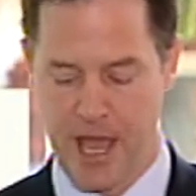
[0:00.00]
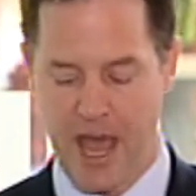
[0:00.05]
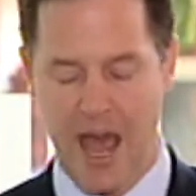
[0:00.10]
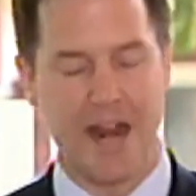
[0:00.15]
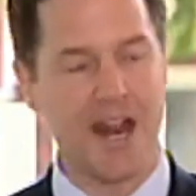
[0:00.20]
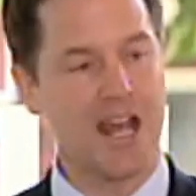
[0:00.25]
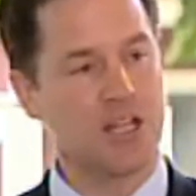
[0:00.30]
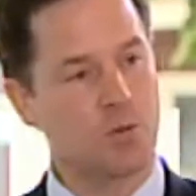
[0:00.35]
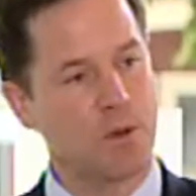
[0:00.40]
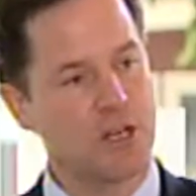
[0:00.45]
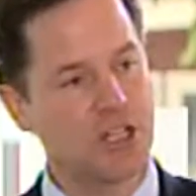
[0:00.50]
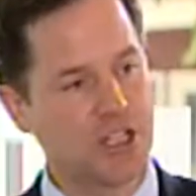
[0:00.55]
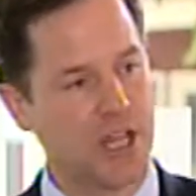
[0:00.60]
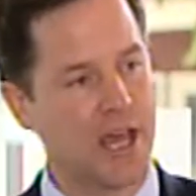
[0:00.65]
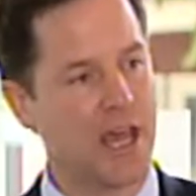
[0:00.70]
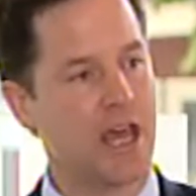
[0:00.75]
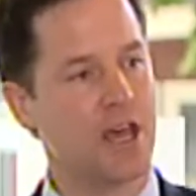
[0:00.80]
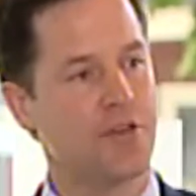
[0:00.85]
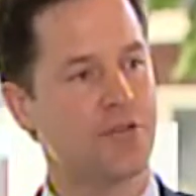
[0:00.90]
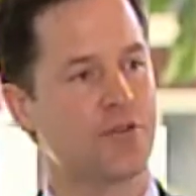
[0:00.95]
And as we
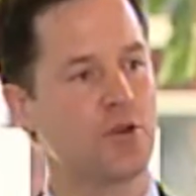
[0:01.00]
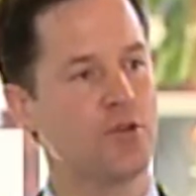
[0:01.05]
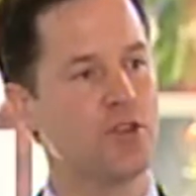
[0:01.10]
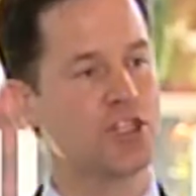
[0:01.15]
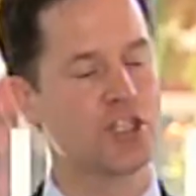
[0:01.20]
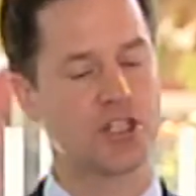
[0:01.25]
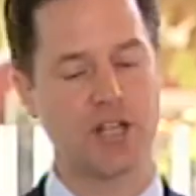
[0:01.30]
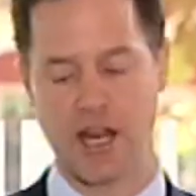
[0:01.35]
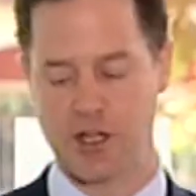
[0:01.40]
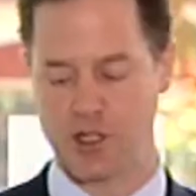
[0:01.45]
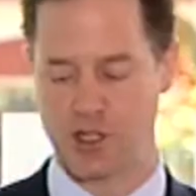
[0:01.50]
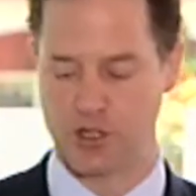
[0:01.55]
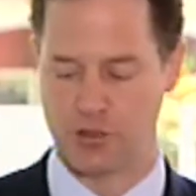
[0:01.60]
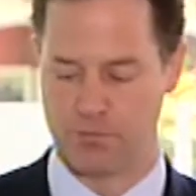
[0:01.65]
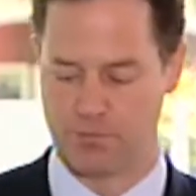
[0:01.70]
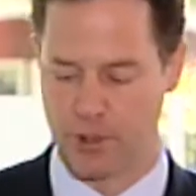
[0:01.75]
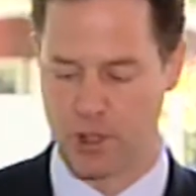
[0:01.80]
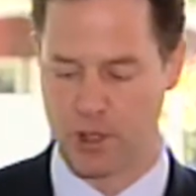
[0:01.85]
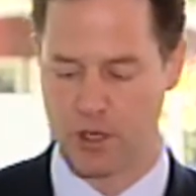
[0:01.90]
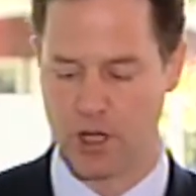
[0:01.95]
tear through the
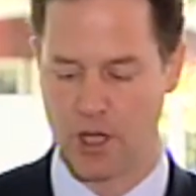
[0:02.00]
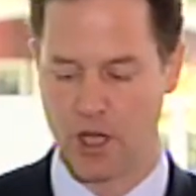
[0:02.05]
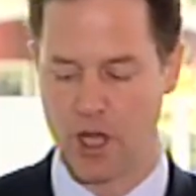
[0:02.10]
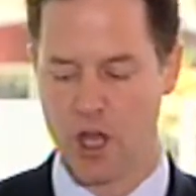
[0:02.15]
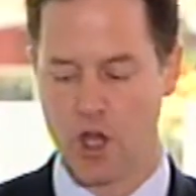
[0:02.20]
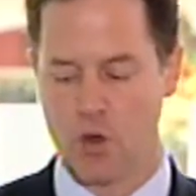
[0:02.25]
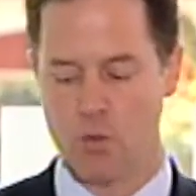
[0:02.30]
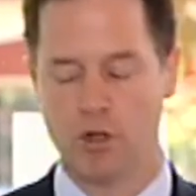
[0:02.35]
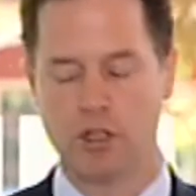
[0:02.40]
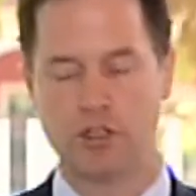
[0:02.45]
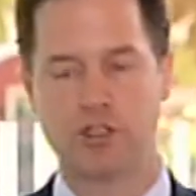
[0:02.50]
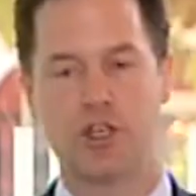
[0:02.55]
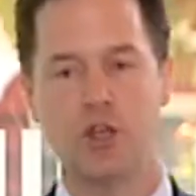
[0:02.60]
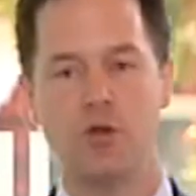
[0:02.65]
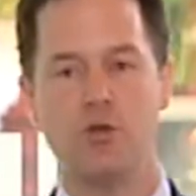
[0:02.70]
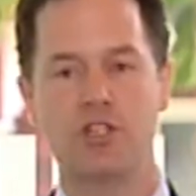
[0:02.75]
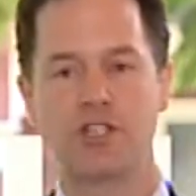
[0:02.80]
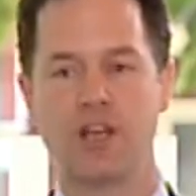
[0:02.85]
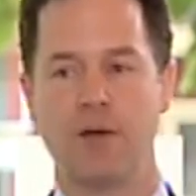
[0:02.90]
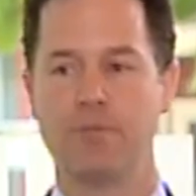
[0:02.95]
statute book, we'll
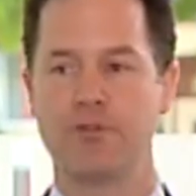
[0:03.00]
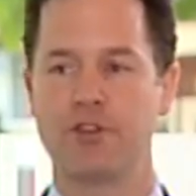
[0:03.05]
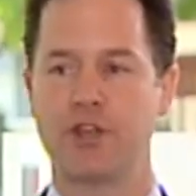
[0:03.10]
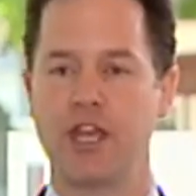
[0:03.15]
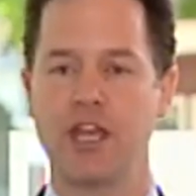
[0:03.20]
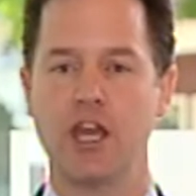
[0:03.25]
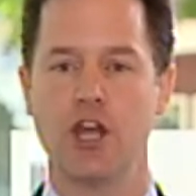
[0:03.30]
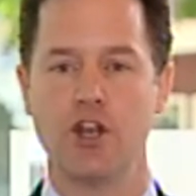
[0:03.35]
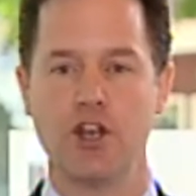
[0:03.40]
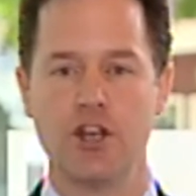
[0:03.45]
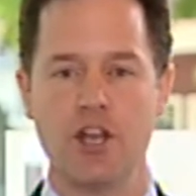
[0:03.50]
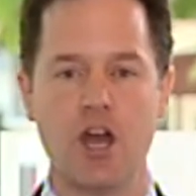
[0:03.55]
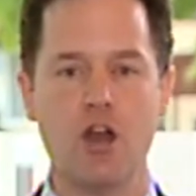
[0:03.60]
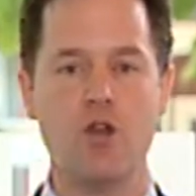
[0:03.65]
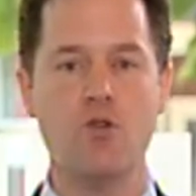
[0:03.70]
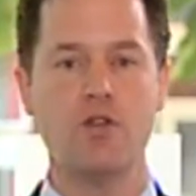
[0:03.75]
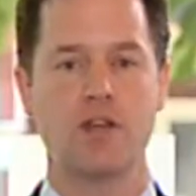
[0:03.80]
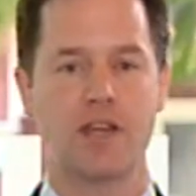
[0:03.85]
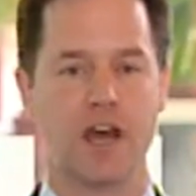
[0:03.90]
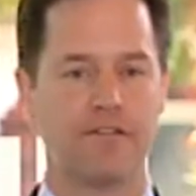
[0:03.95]
do something
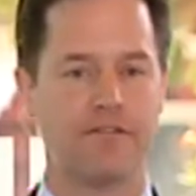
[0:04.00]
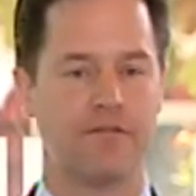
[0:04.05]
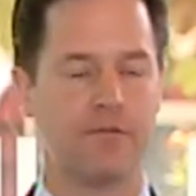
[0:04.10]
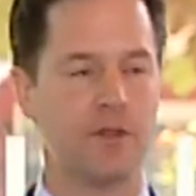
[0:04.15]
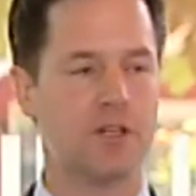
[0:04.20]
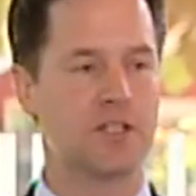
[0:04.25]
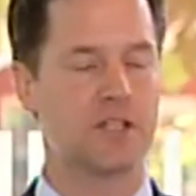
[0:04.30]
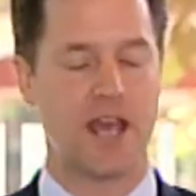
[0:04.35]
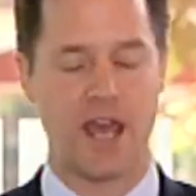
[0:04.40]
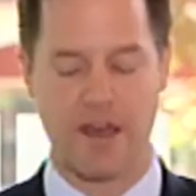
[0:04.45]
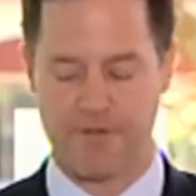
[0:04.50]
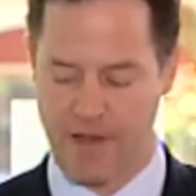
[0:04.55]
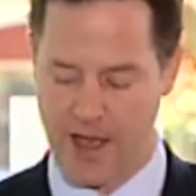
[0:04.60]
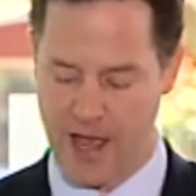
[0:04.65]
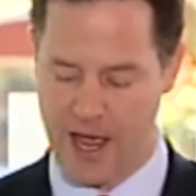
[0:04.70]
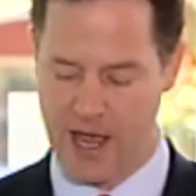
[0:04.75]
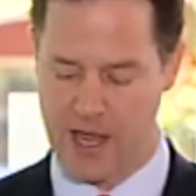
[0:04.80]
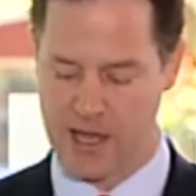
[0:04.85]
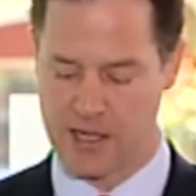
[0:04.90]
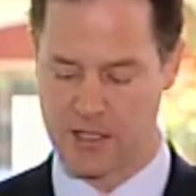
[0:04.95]
no government ever
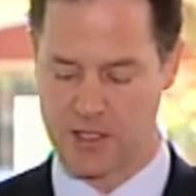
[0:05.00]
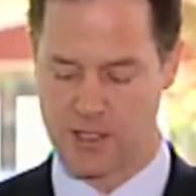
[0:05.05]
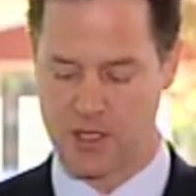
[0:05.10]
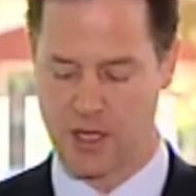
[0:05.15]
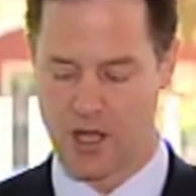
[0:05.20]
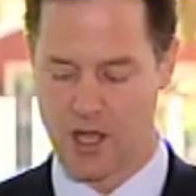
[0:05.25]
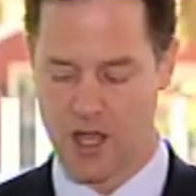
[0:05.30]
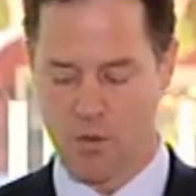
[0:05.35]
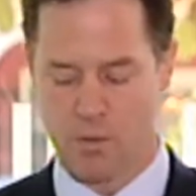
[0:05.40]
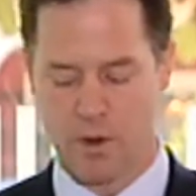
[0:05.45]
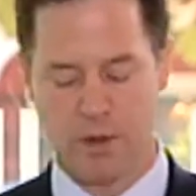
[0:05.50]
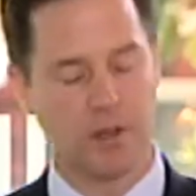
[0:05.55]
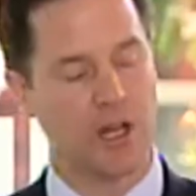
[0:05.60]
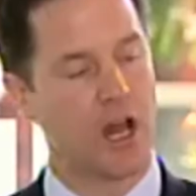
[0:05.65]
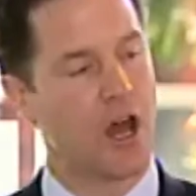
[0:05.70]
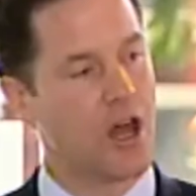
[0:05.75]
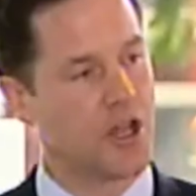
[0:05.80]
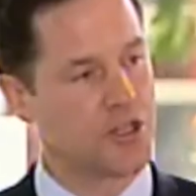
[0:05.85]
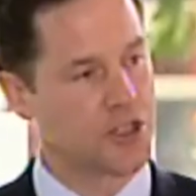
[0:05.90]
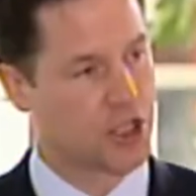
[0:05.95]
has. We will
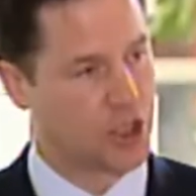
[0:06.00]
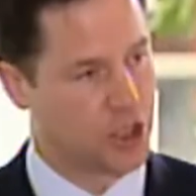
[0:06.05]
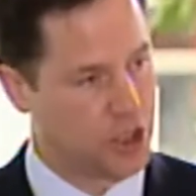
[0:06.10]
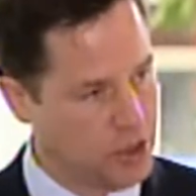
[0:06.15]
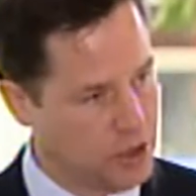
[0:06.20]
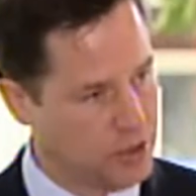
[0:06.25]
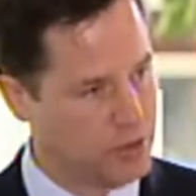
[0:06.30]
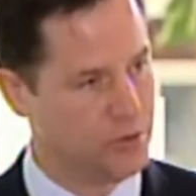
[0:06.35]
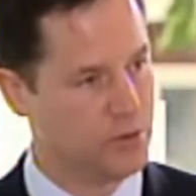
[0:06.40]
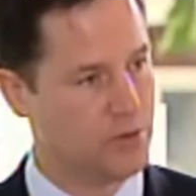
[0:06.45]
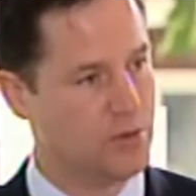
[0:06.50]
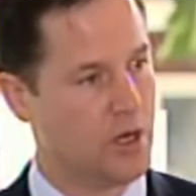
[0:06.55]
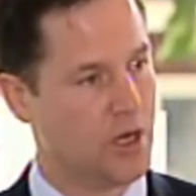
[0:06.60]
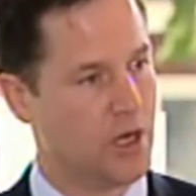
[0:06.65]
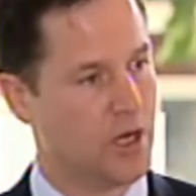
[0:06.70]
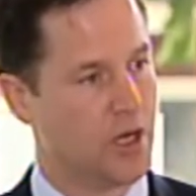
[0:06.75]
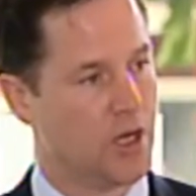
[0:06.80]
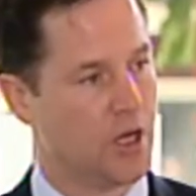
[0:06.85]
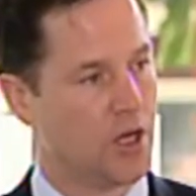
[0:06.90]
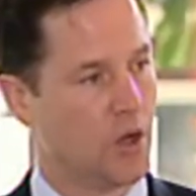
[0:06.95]
ask you
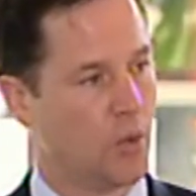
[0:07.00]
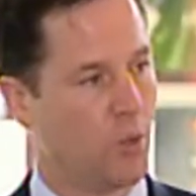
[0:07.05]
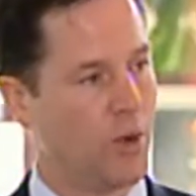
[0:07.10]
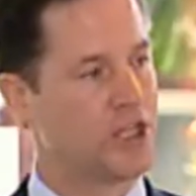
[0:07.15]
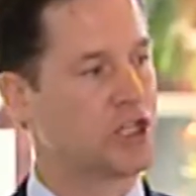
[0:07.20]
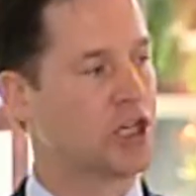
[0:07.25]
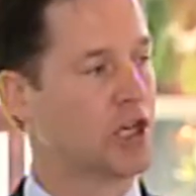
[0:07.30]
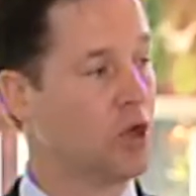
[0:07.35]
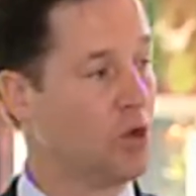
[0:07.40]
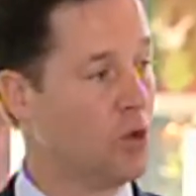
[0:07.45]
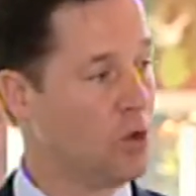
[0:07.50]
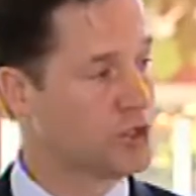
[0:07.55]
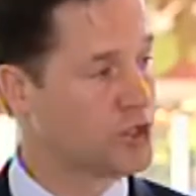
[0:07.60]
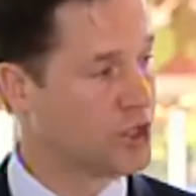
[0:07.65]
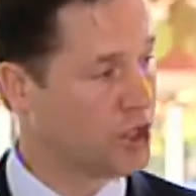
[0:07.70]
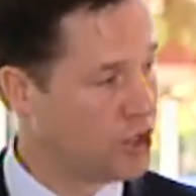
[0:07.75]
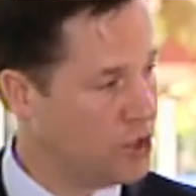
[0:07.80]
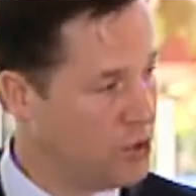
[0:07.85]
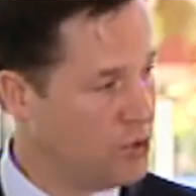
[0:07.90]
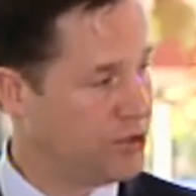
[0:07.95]
which laws
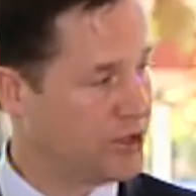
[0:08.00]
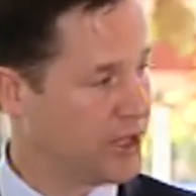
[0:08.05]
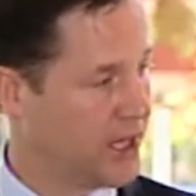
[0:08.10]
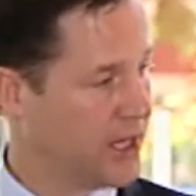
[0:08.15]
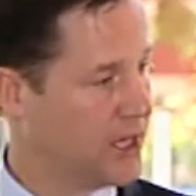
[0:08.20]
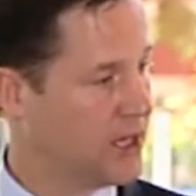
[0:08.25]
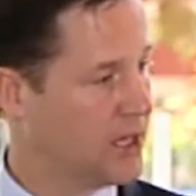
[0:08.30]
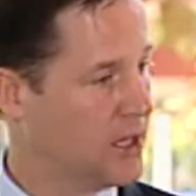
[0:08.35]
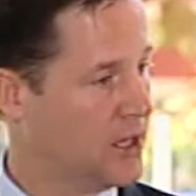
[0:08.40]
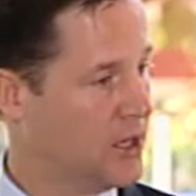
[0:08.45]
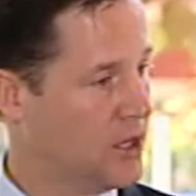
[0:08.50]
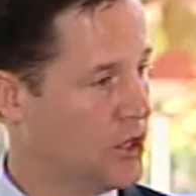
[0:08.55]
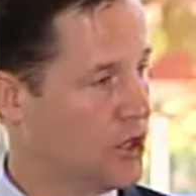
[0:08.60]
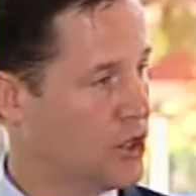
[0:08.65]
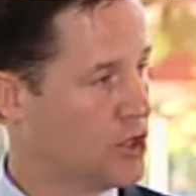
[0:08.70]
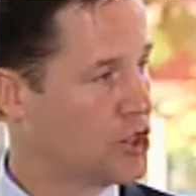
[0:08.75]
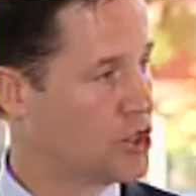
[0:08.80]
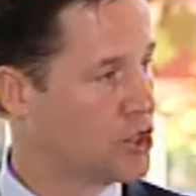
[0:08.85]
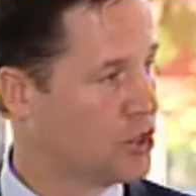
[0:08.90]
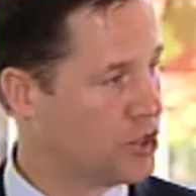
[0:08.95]
you think
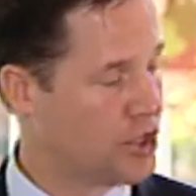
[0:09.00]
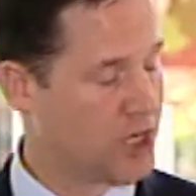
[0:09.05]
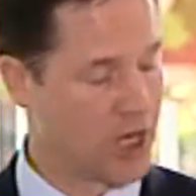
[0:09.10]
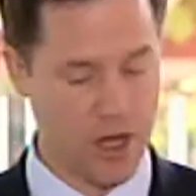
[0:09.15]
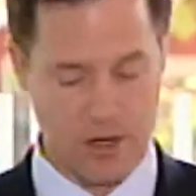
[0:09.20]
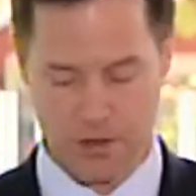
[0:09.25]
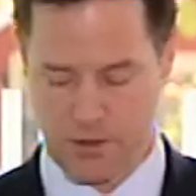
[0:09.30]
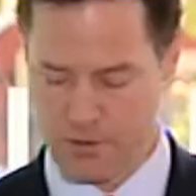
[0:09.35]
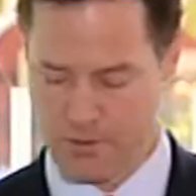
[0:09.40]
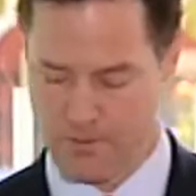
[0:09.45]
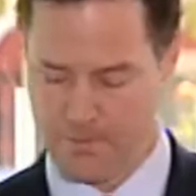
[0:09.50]
should go.